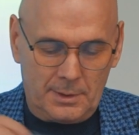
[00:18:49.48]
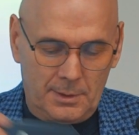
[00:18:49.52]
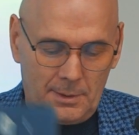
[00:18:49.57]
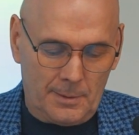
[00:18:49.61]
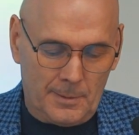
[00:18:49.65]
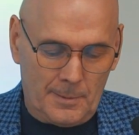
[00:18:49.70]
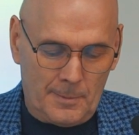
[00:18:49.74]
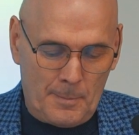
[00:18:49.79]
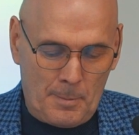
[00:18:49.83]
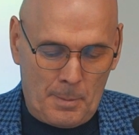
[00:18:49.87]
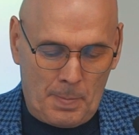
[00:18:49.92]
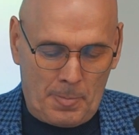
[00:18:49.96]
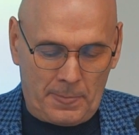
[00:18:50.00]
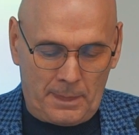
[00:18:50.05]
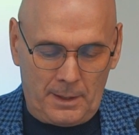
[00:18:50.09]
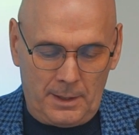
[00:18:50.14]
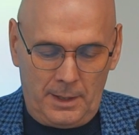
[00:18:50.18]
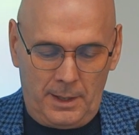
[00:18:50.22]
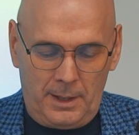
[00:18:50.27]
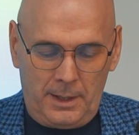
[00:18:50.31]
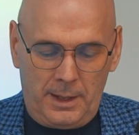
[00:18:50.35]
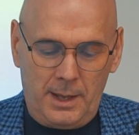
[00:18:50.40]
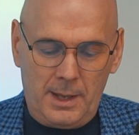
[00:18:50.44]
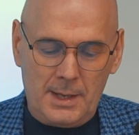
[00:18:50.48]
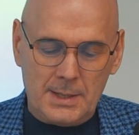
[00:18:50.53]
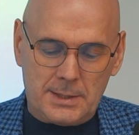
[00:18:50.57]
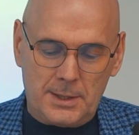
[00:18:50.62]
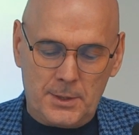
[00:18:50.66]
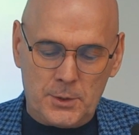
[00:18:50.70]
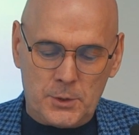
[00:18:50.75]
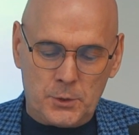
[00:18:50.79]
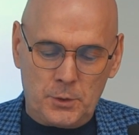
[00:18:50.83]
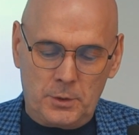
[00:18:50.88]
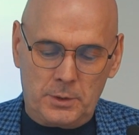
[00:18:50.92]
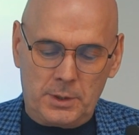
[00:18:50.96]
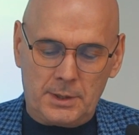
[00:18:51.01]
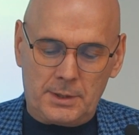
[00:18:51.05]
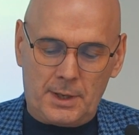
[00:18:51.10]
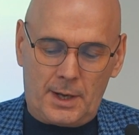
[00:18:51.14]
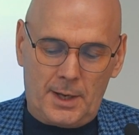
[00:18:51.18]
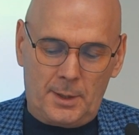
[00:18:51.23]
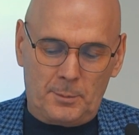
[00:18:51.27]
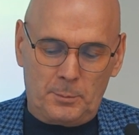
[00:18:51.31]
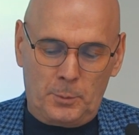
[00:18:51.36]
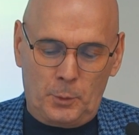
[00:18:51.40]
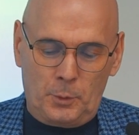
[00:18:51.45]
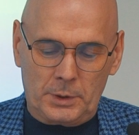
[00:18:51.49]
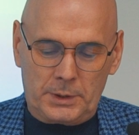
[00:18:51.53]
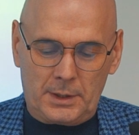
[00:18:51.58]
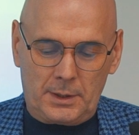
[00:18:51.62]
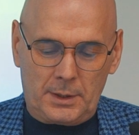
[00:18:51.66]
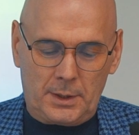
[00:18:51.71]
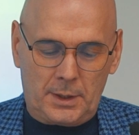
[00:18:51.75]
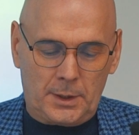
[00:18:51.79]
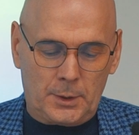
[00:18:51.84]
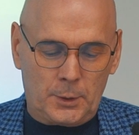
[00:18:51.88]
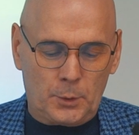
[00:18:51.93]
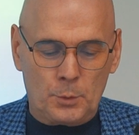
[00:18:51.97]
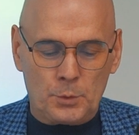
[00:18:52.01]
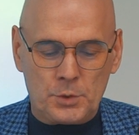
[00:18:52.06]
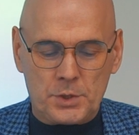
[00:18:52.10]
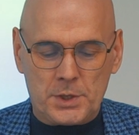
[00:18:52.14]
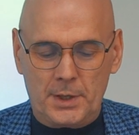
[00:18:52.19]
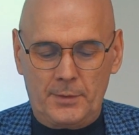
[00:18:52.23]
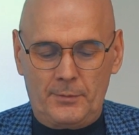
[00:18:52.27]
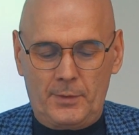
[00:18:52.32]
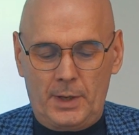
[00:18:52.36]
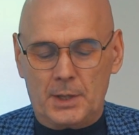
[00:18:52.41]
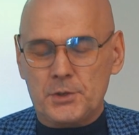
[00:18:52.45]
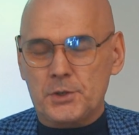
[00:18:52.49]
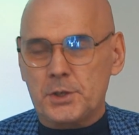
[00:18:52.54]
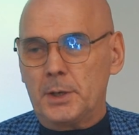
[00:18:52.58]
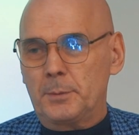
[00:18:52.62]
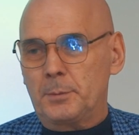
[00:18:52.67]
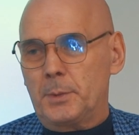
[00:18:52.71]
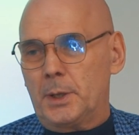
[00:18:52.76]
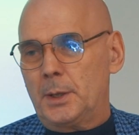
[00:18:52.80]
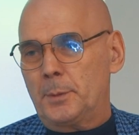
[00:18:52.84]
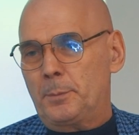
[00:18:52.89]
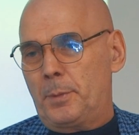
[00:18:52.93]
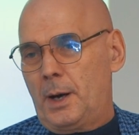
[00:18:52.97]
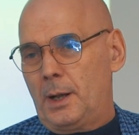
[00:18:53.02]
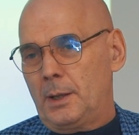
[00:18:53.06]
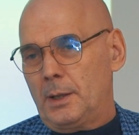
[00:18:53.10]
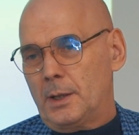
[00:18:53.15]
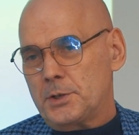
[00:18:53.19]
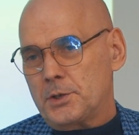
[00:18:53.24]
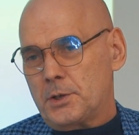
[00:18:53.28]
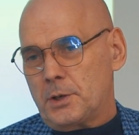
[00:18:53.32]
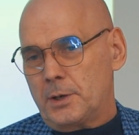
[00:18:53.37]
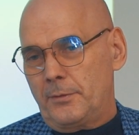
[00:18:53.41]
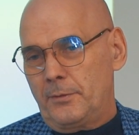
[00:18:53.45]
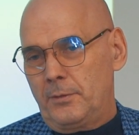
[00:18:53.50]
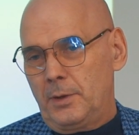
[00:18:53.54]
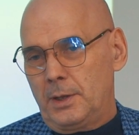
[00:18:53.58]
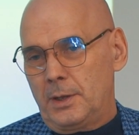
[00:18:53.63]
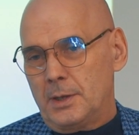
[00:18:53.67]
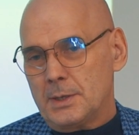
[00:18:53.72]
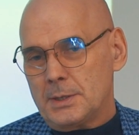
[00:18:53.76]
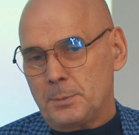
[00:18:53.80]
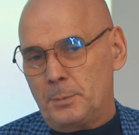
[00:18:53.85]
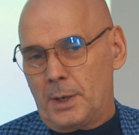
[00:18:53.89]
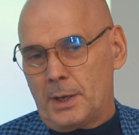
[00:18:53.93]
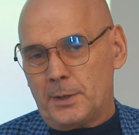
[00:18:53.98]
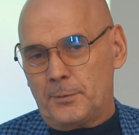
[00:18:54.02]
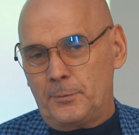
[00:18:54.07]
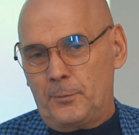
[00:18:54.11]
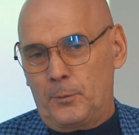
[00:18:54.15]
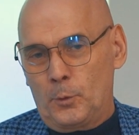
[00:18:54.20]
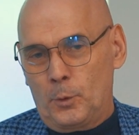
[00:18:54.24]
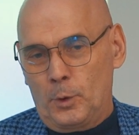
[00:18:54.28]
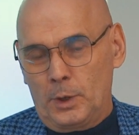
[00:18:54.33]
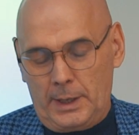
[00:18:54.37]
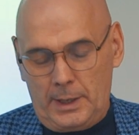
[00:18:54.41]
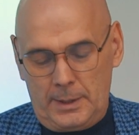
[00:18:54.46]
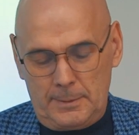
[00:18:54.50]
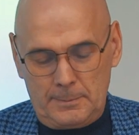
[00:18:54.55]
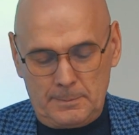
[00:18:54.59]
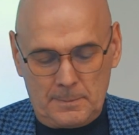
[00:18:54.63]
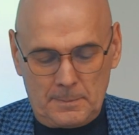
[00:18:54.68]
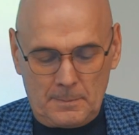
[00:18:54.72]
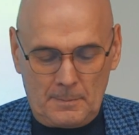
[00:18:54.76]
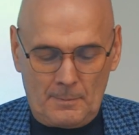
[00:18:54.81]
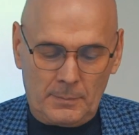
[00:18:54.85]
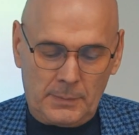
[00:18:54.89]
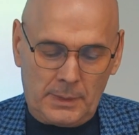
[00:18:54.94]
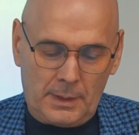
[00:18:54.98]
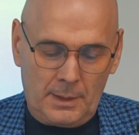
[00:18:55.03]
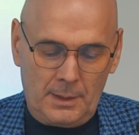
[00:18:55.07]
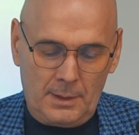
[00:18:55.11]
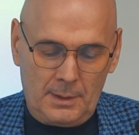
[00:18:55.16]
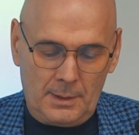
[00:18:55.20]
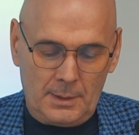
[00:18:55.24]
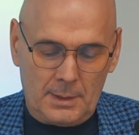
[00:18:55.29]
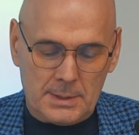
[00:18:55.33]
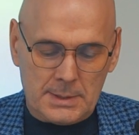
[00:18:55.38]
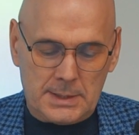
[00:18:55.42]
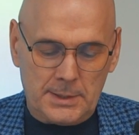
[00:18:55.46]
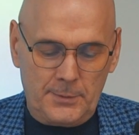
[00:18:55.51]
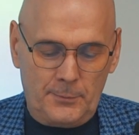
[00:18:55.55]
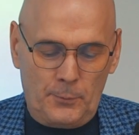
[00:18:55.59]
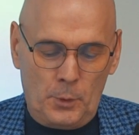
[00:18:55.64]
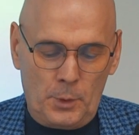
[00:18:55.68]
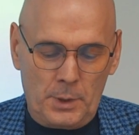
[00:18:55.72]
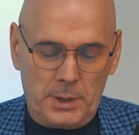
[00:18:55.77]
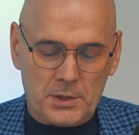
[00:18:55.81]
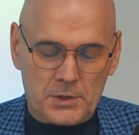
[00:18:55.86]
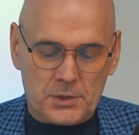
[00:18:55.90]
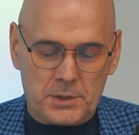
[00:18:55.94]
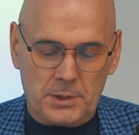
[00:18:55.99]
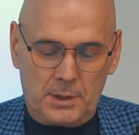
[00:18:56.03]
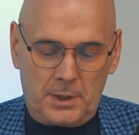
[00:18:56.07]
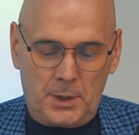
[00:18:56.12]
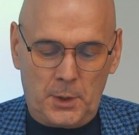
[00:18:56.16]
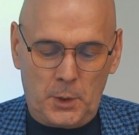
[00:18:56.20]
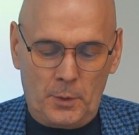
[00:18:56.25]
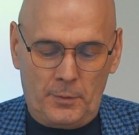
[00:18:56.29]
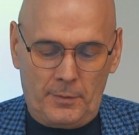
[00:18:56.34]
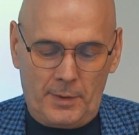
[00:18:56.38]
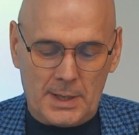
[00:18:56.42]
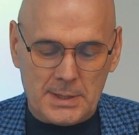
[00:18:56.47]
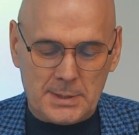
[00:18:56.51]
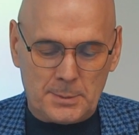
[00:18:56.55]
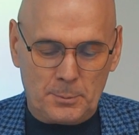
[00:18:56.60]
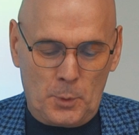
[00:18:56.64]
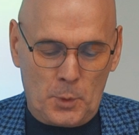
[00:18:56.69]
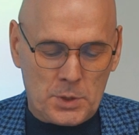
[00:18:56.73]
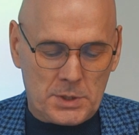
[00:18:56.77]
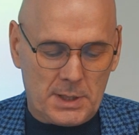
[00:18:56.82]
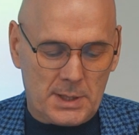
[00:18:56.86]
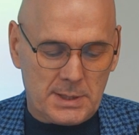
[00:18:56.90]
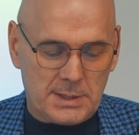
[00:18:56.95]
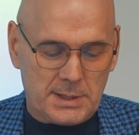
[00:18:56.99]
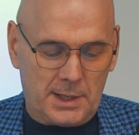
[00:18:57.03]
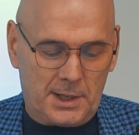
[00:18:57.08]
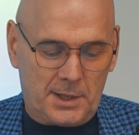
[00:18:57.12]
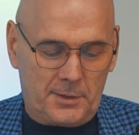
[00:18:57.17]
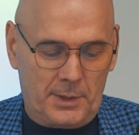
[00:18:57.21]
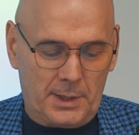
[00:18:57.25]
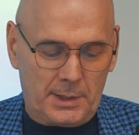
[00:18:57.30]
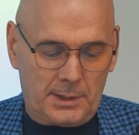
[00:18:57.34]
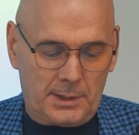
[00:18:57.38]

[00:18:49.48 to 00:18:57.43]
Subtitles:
magical. In our pockets, there is still an unfinished, incomplete, but a magic wand in the form of a smartphone.